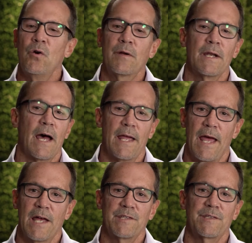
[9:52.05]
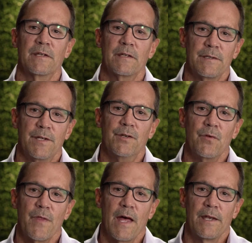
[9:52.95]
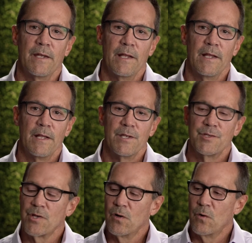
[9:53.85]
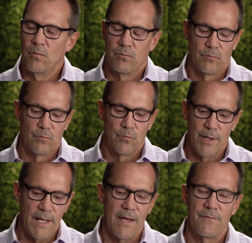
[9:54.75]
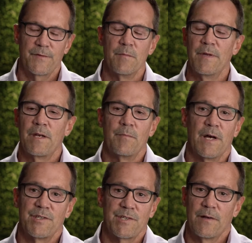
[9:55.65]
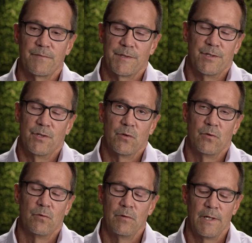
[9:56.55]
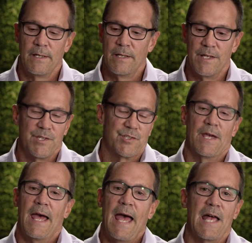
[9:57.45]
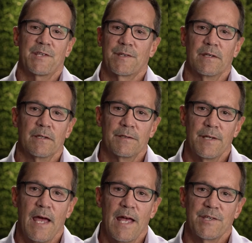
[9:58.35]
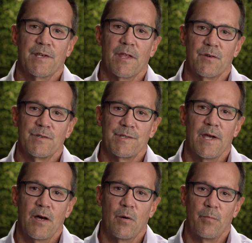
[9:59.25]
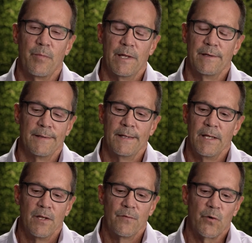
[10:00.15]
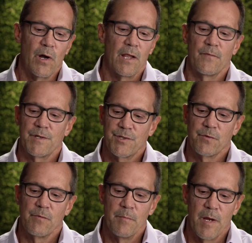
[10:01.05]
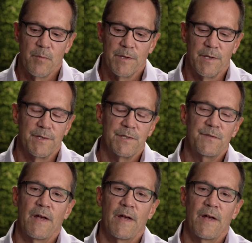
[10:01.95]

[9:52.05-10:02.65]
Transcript: who can I ask to do that? So what I've committed myself to do is to ask to ask others to help. And for all of us to remember that this